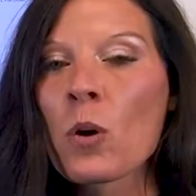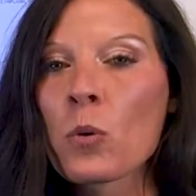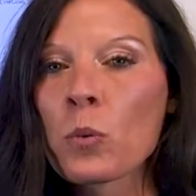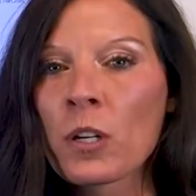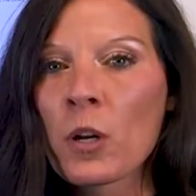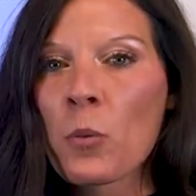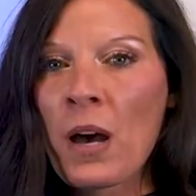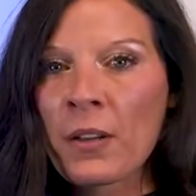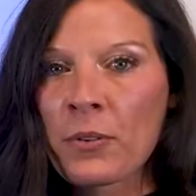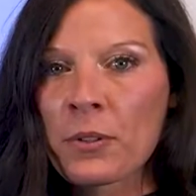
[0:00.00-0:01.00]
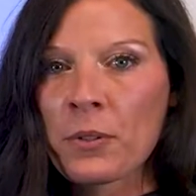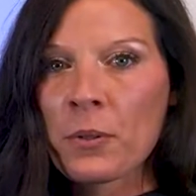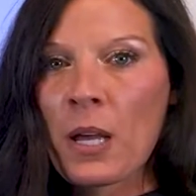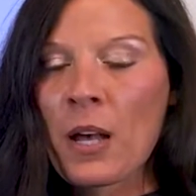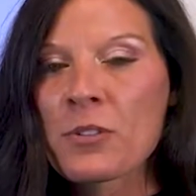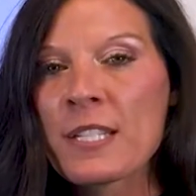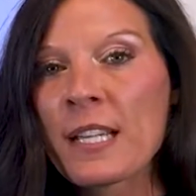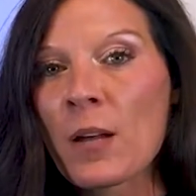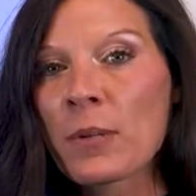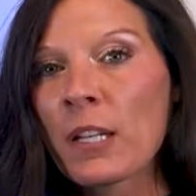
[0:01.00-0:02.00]
We're going to walk through how
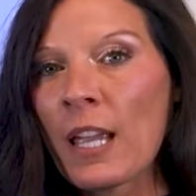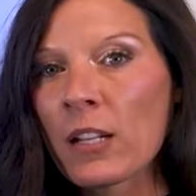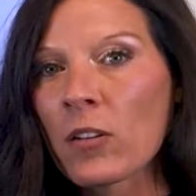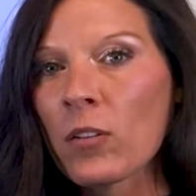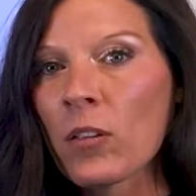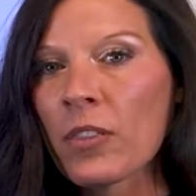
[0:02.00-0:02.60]
Deacom can handle